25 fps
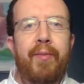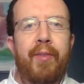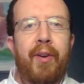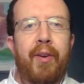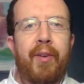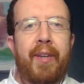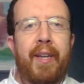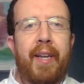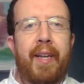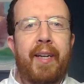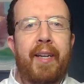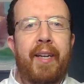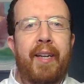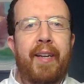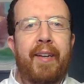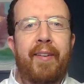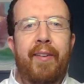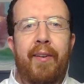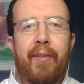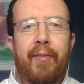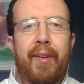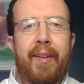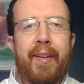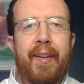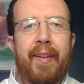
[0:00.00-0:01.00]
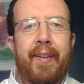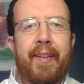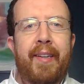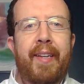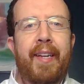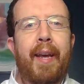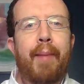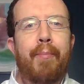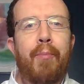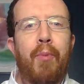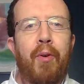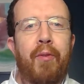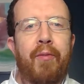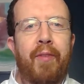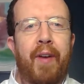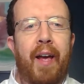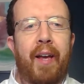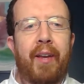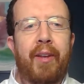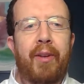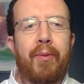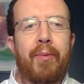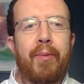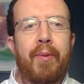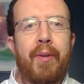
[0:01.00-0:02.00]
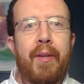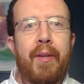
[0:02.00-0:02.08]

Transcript: our data and services to get more value.